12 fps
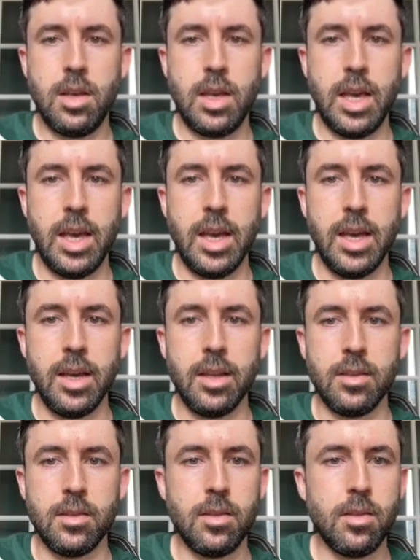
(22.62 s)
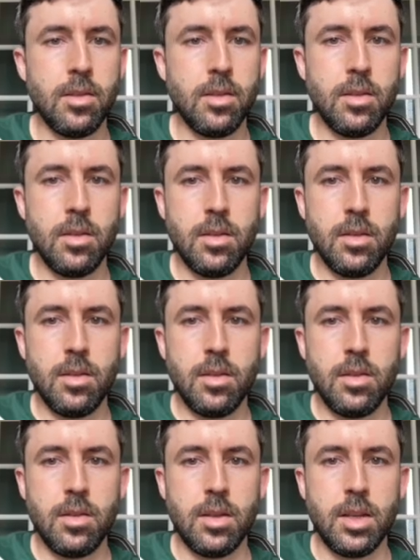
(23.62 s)
And
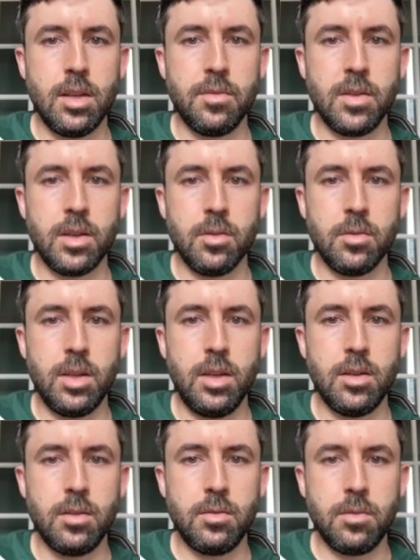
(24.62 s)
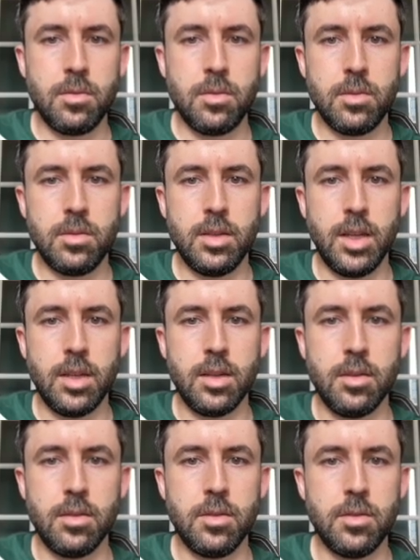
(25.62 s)
if I go here, data,
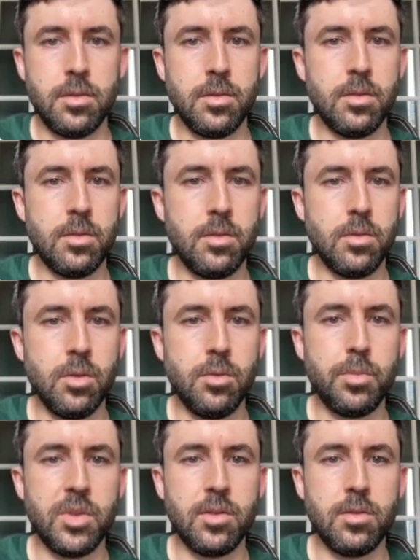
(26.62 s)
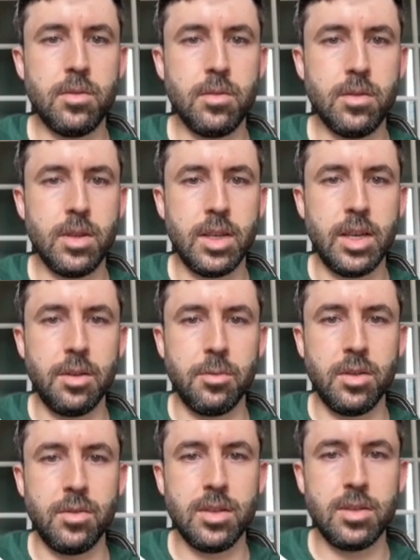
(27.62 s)
oops, I can get
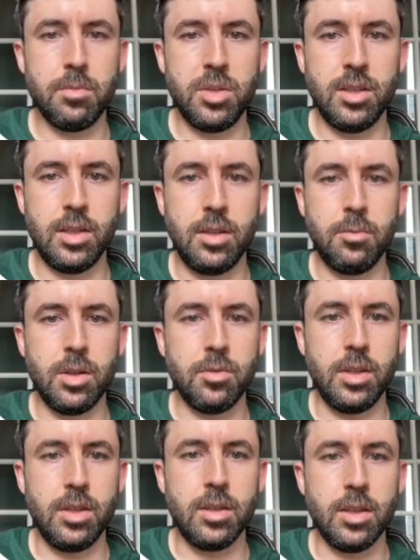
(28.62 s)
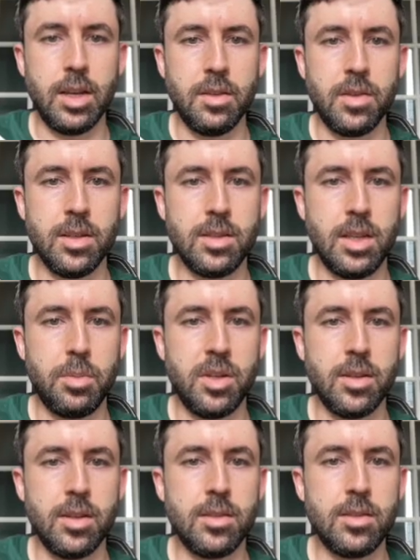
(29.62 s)
rid of this completely. We don't need the FS
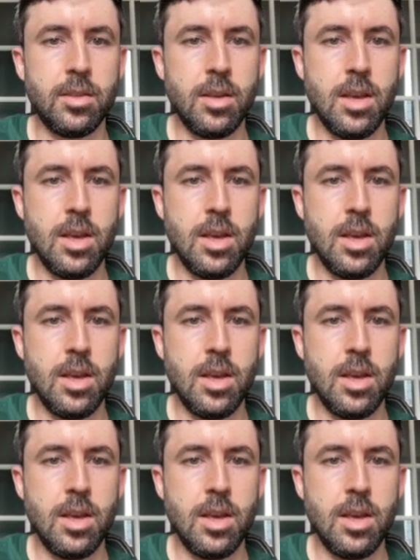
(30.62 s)
APIs.